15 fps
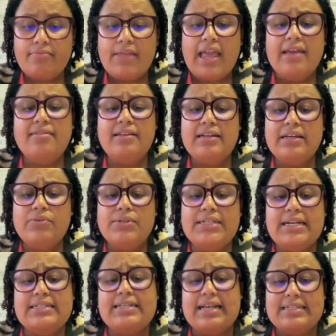and the
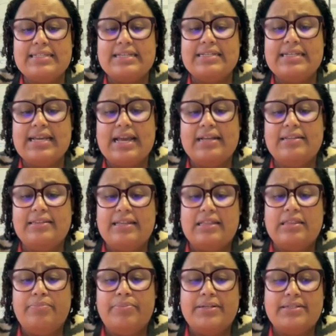liquidator has indicated
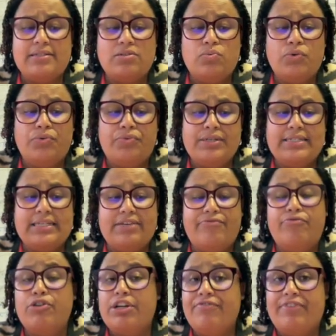that the business would
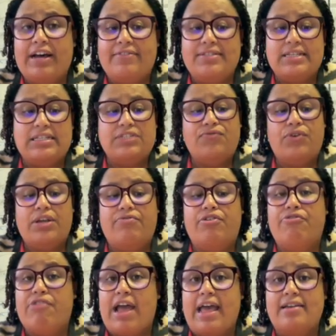receive 45 cents for
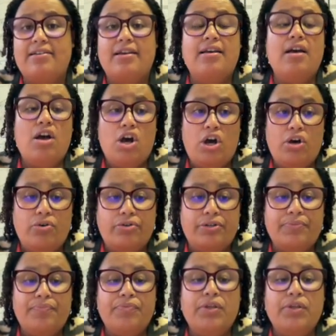every rand owed.